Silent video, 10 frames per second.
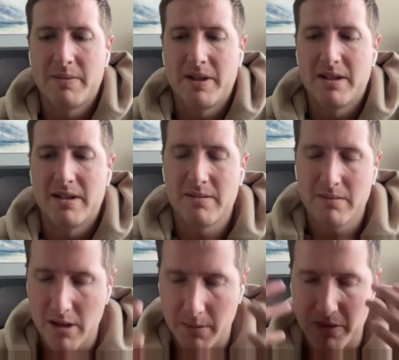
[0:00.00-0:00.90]
because
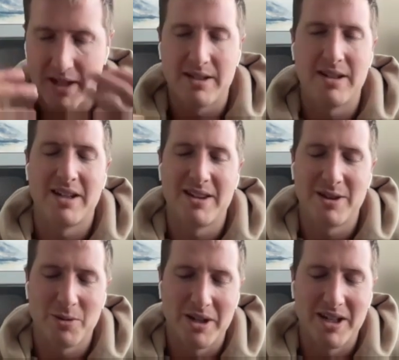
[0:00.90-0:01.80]
our brains think in
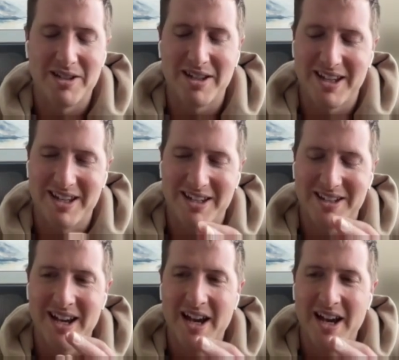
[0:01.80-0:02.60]
threes, is